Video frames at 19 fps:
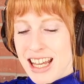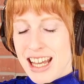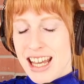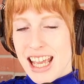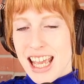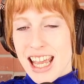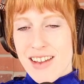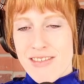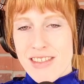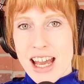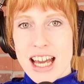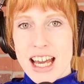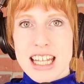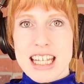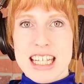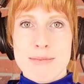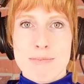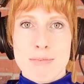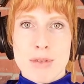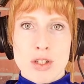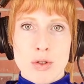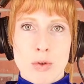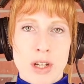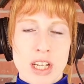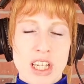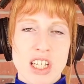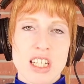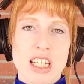If that is
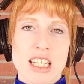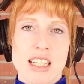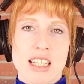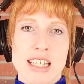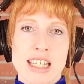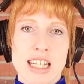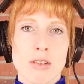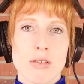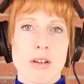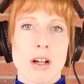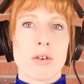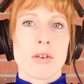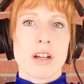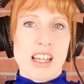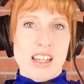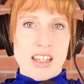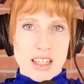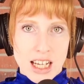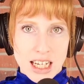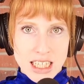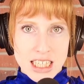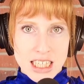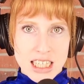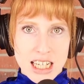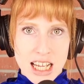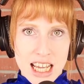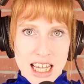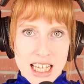between 0 and 90
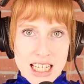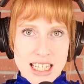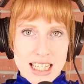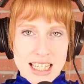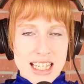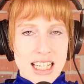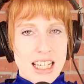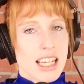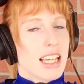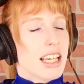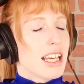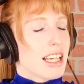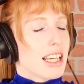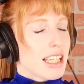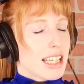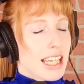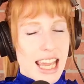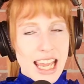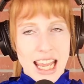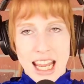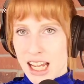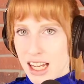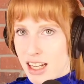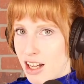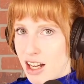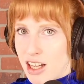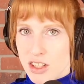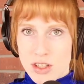days,
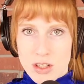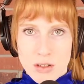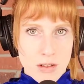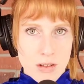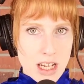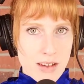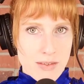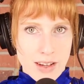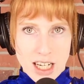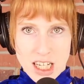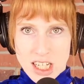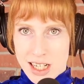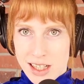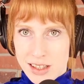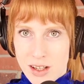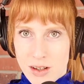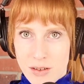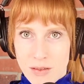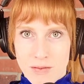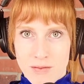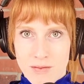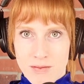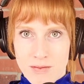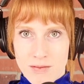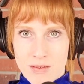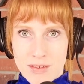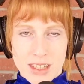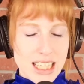cannot do an FHA loan.
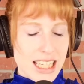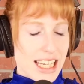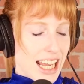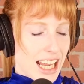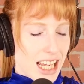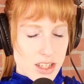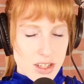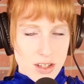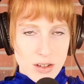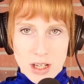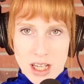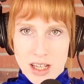Can't do it.